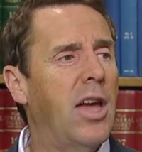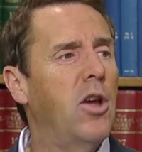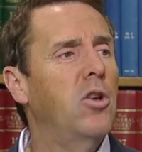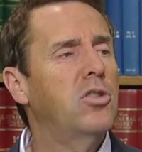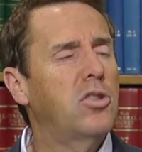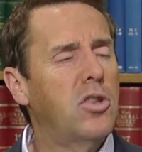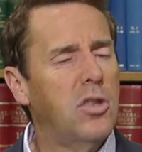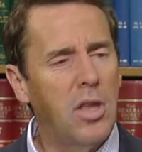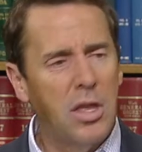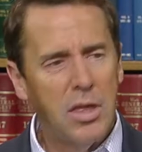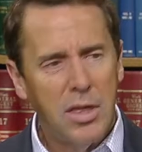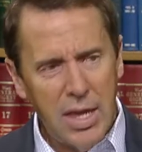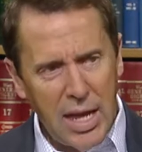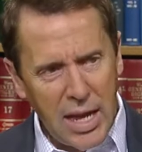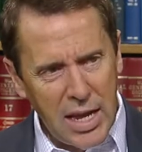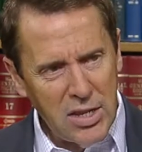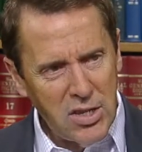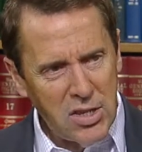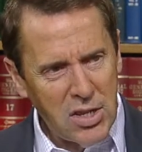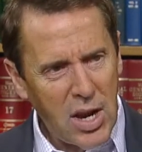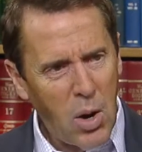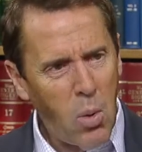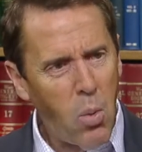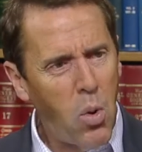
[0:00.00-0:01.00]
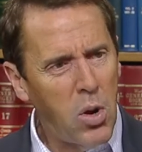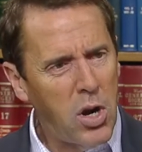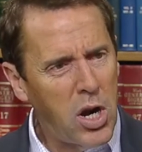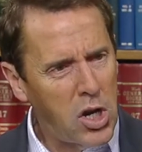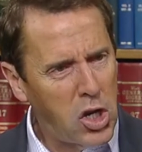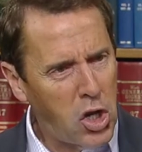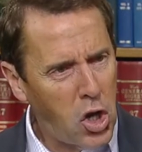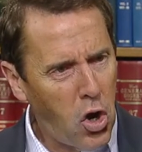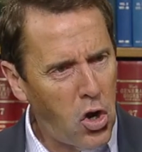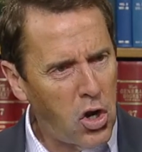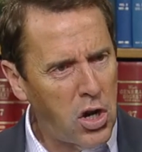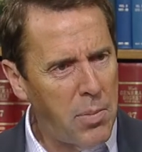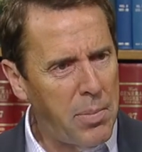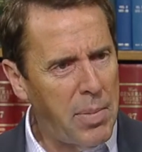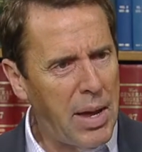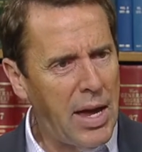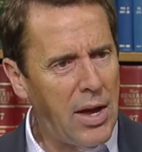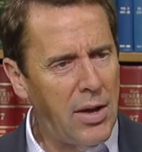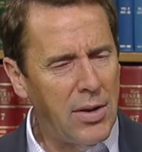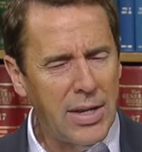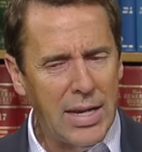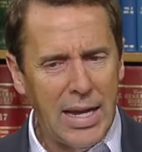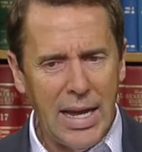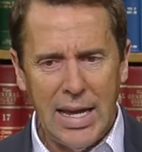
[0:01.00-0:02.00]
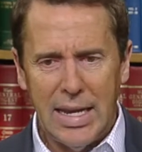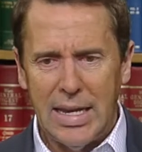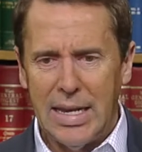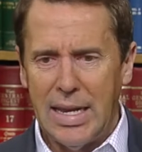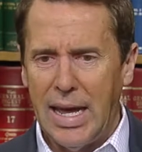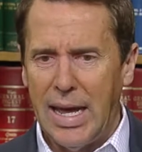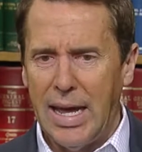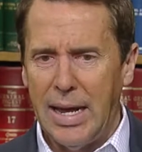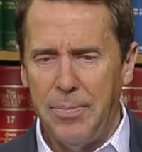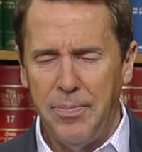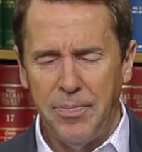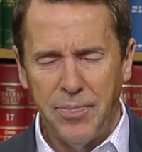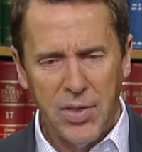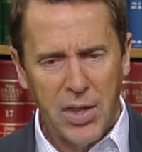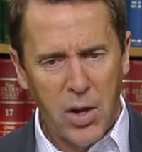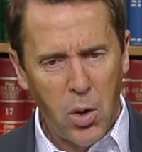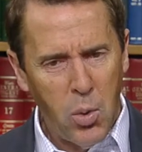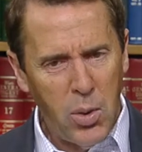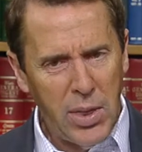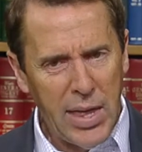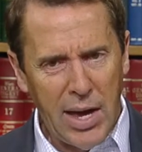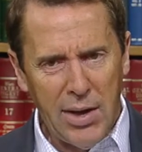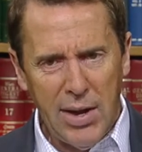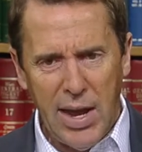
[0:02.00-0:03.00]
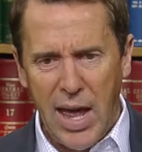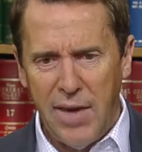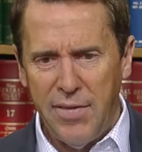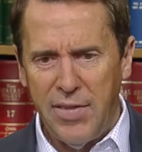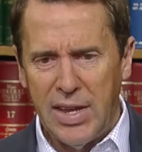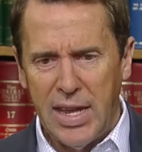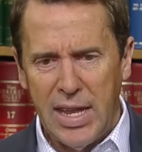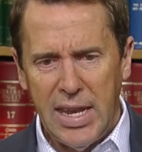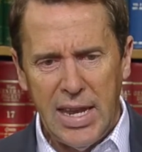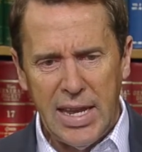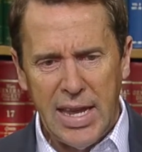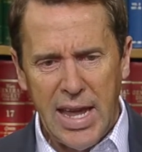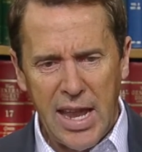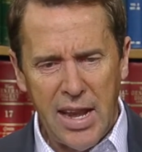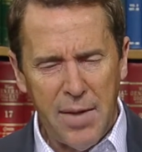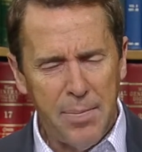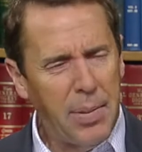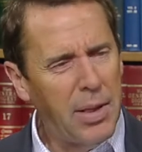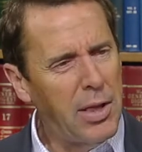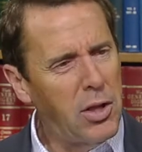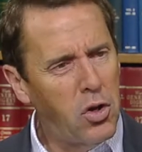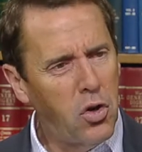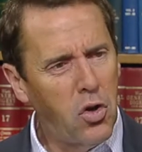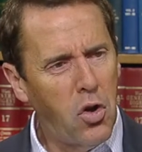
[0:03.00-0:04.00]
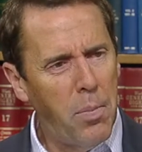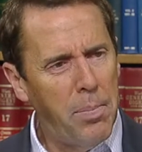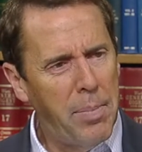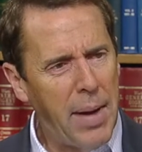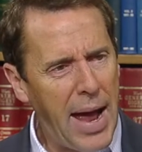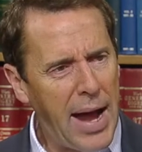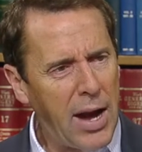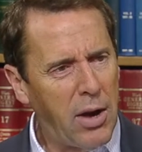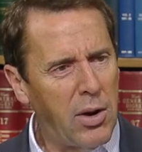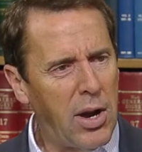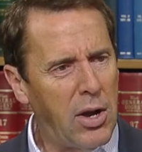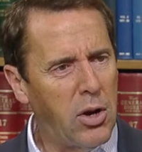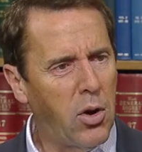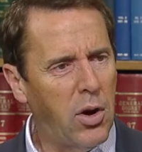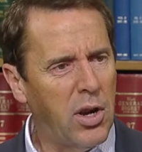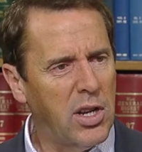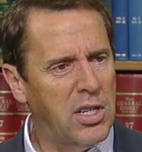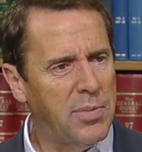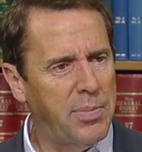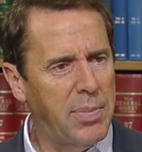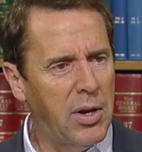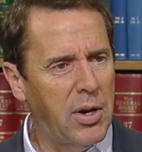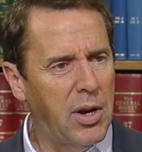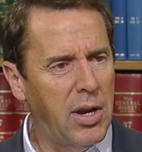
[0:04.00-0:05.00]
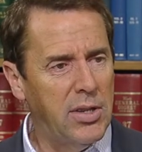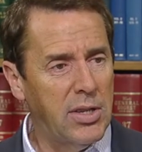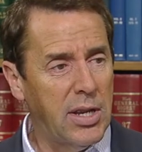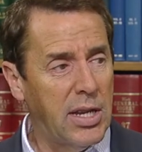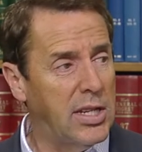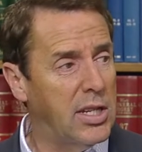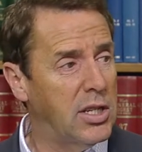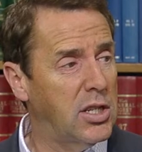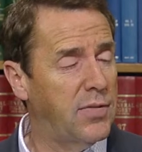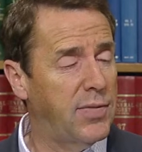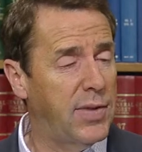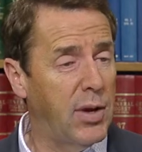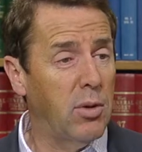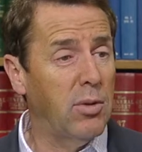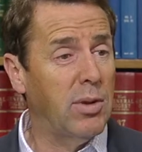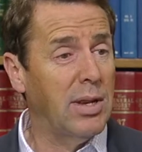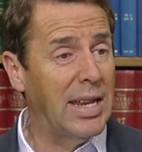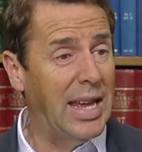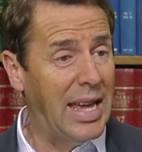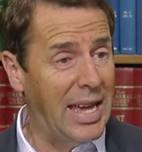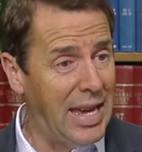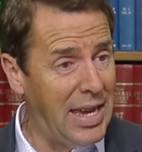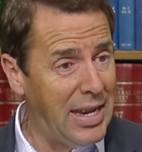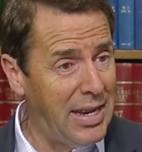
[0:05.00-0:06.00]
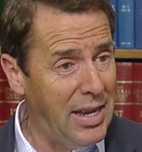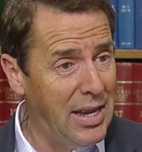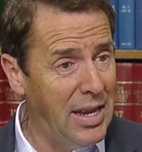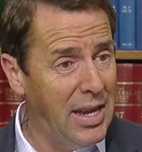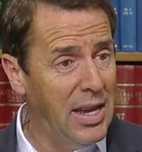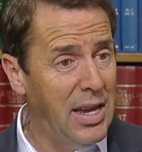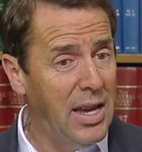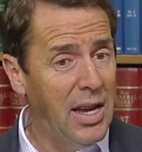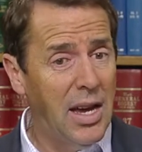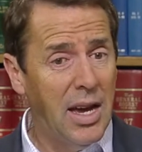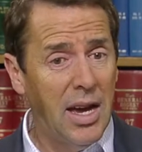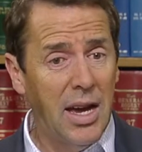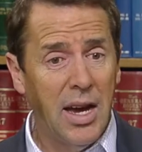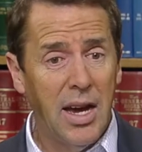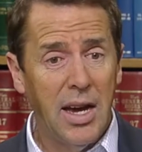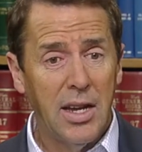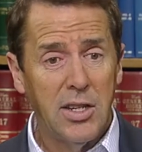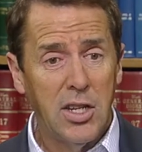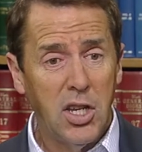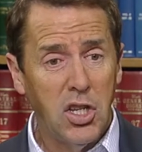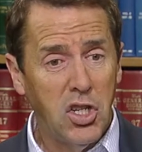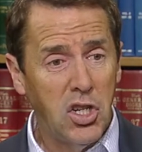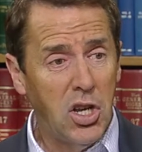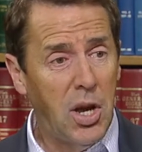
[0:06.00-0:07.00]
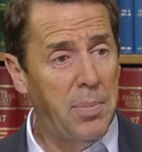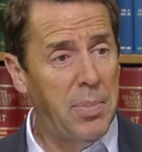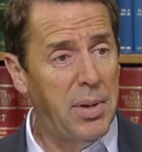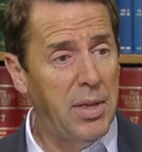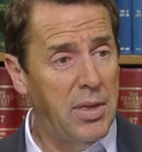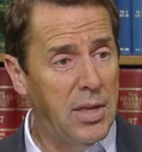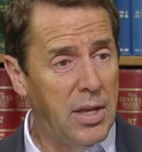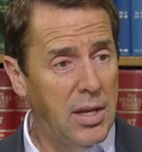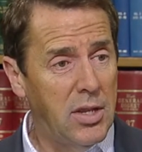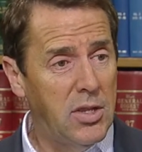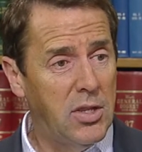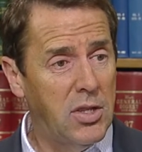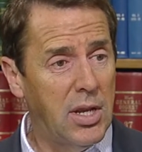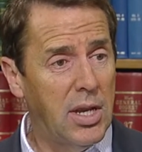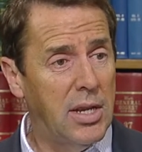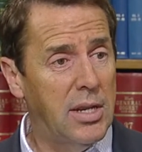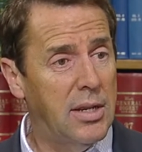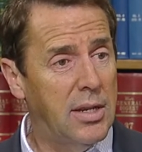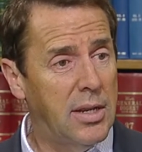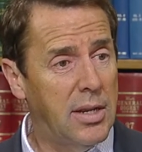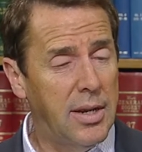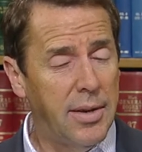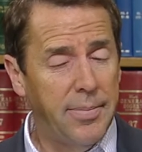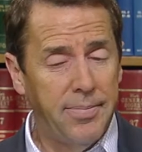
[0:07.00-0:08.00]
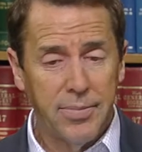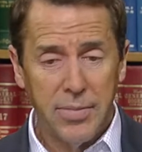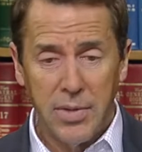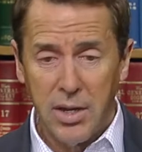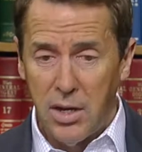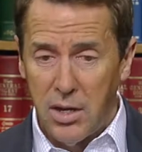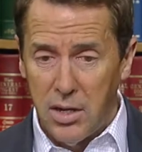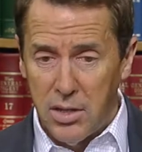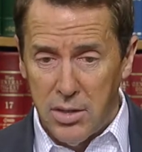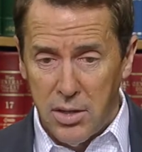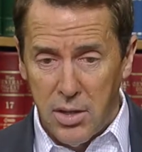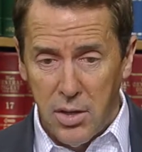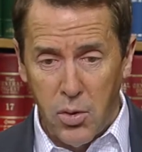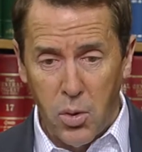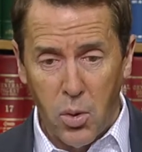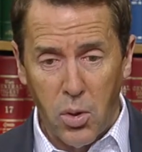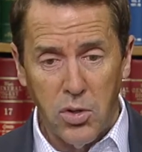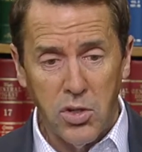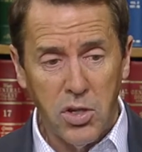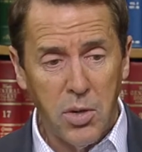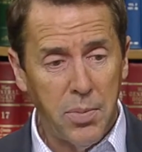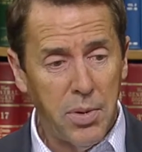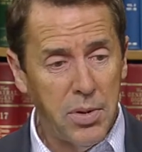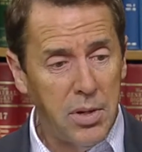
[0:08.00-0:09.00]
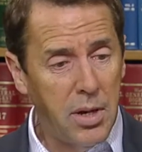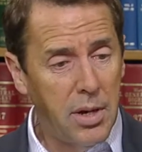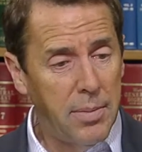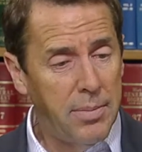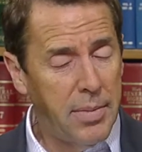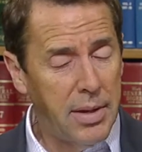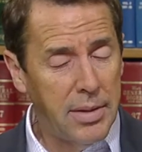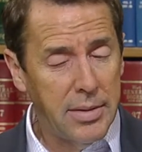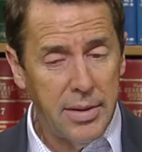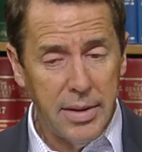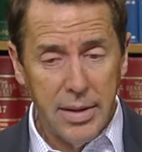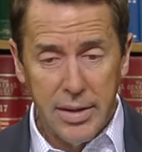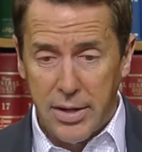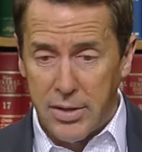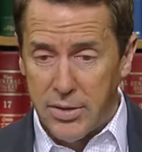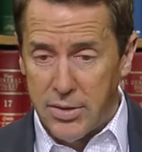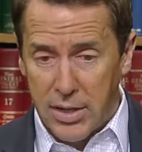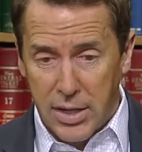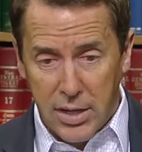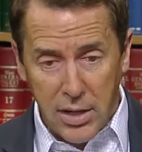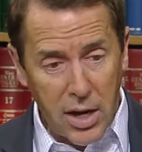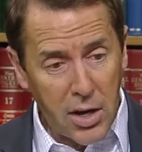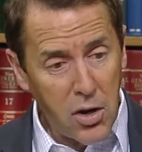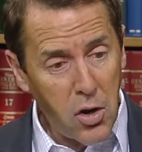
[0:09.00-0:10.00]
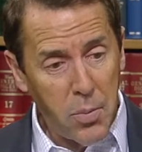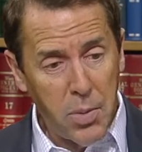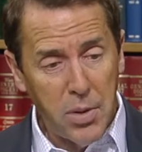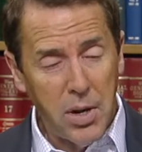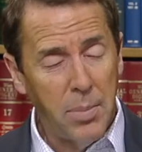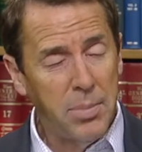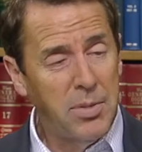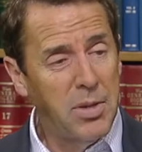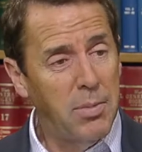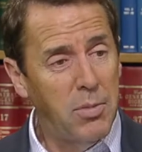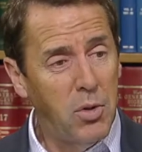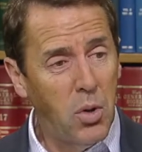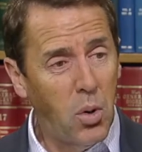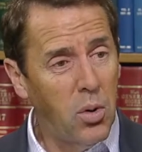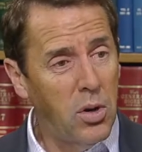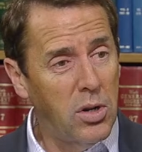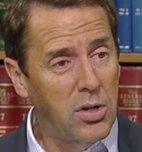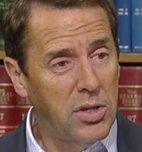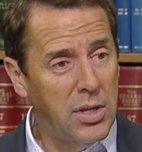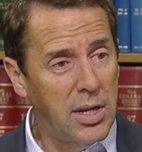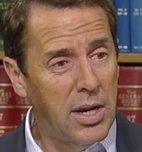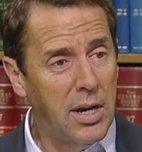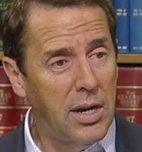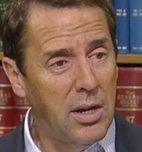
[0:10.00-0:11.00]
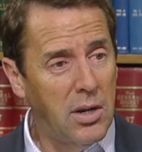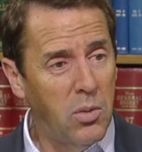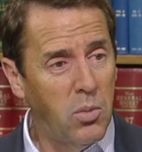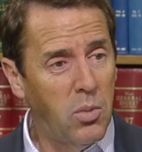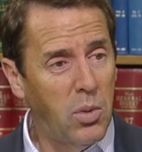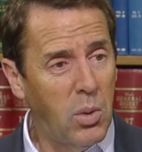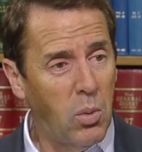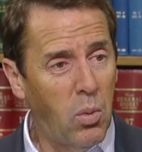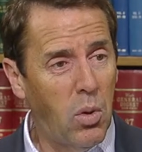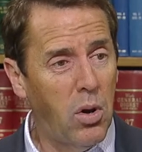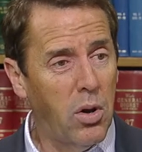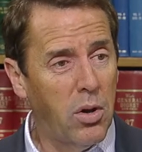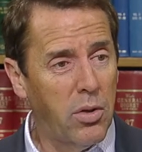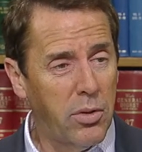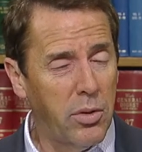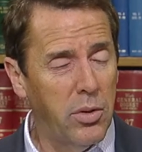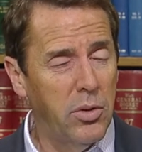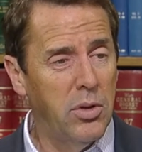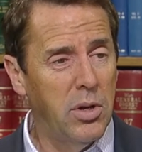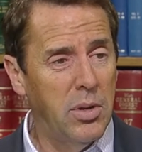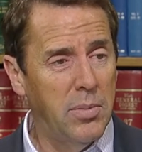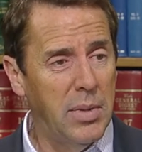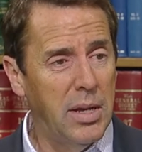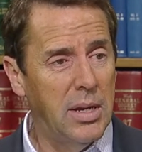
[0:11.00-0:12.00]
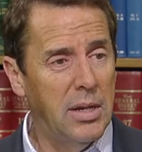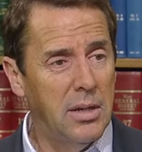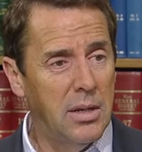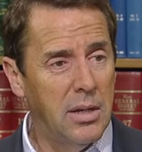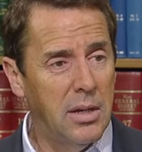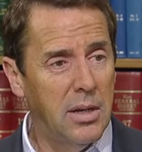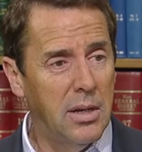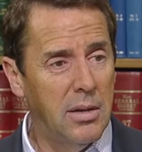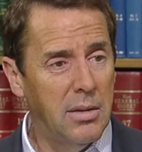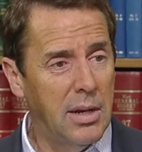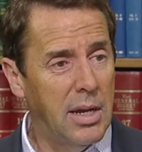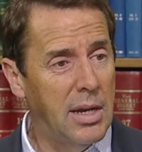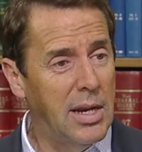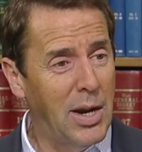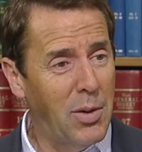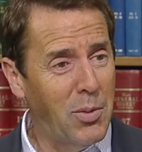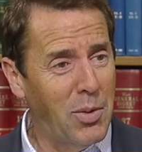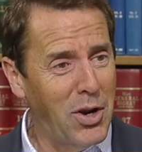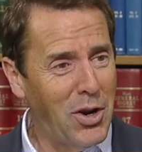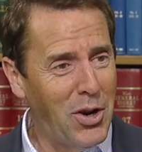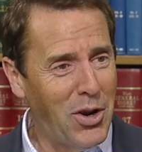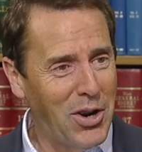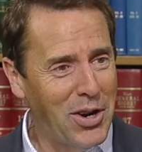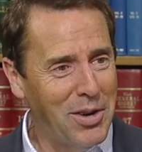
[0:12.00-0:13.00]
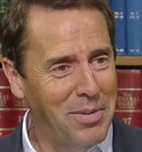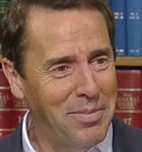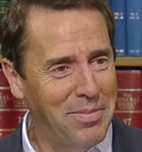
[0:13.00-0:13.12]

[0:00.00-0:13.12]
those are the things that I wanted to talk about, and without having any kind of political background or experience, I just felt led to jump in this, and the doors opened up. I could say God opened up some doors there, and we walked through them, and here we are.